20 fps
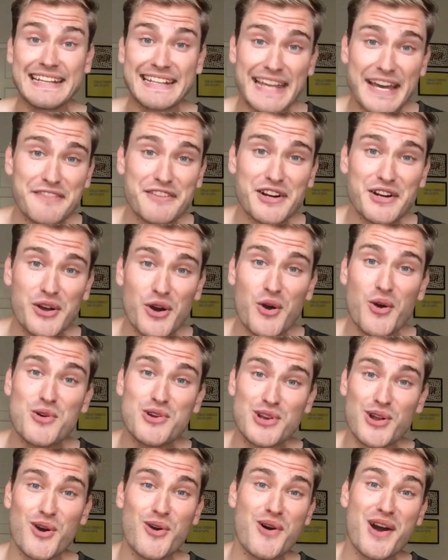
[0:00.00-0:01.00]
Never go
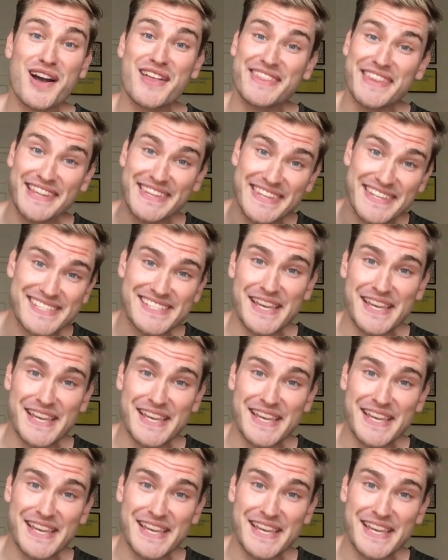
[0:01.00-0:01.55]
lower than the